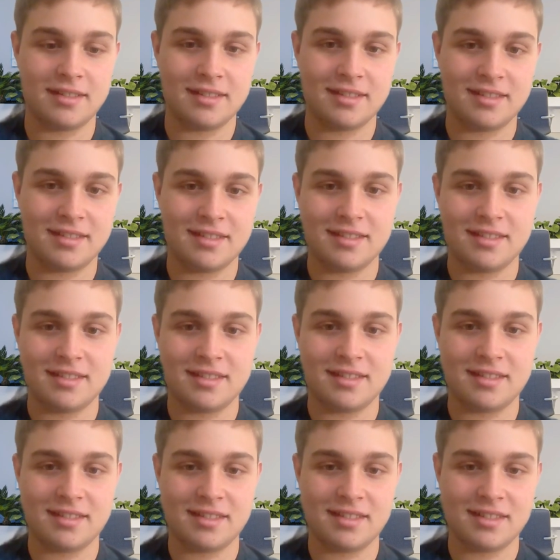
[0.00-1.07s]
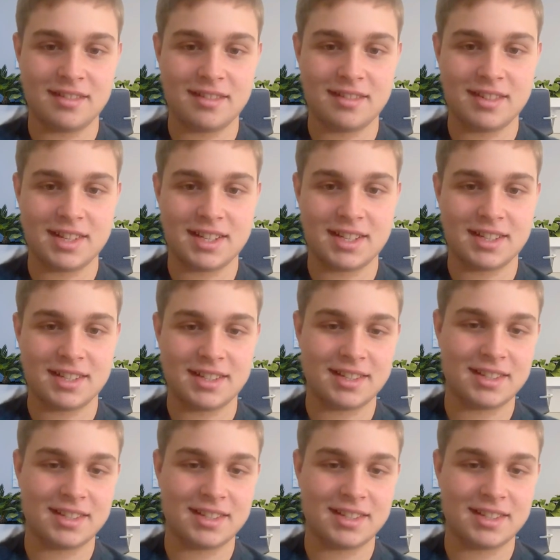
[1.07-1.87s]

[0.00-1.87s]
(silence)